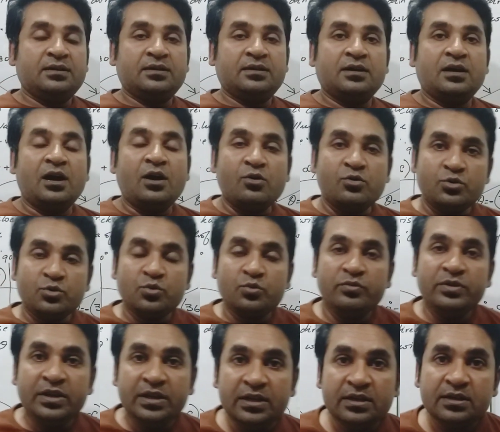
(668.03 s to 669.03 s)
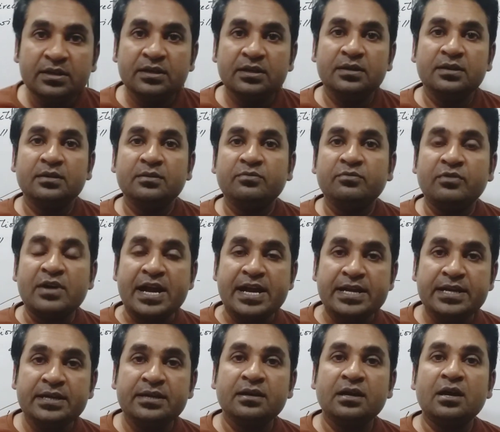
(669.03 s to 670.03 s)
how do we
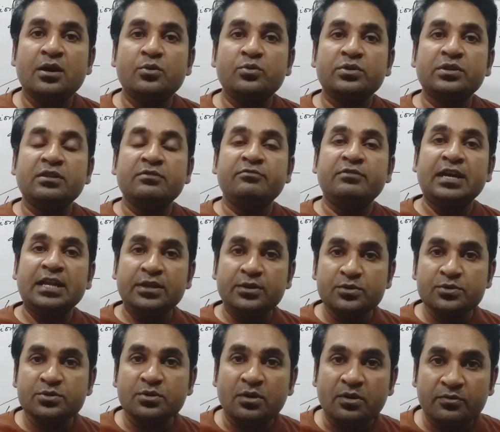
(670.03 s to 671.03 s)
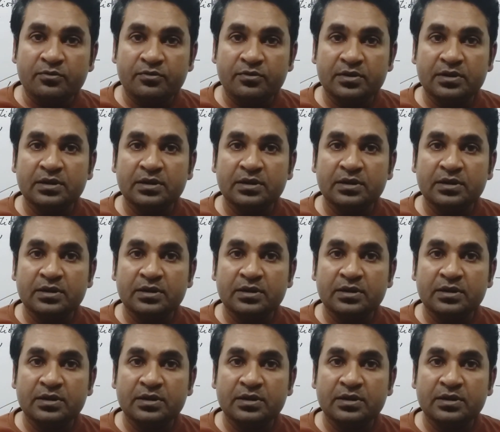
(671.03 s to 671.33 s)
find out the values of